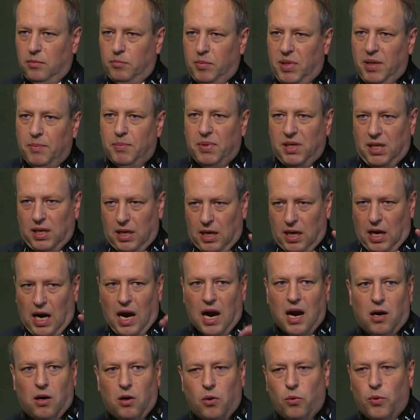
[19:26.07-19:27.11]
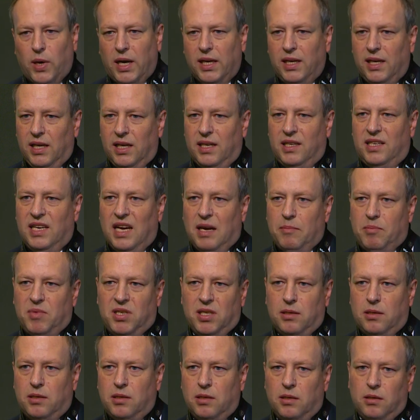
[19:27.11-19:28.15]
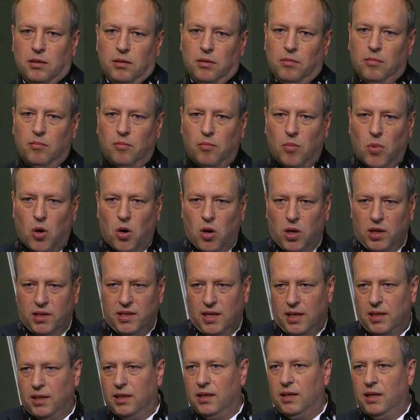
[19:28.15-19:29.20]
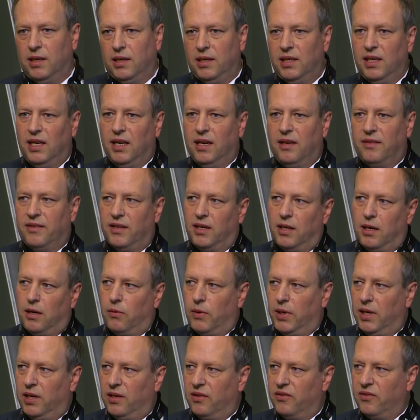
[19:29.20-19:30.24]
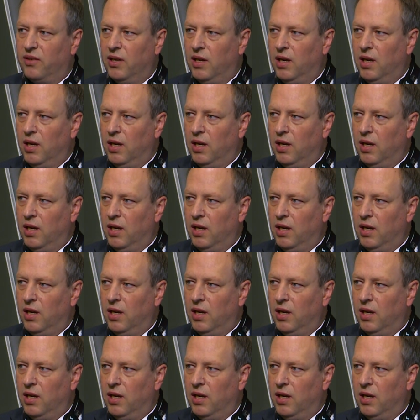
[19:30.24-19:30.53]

people are already adapted more than in the other areas.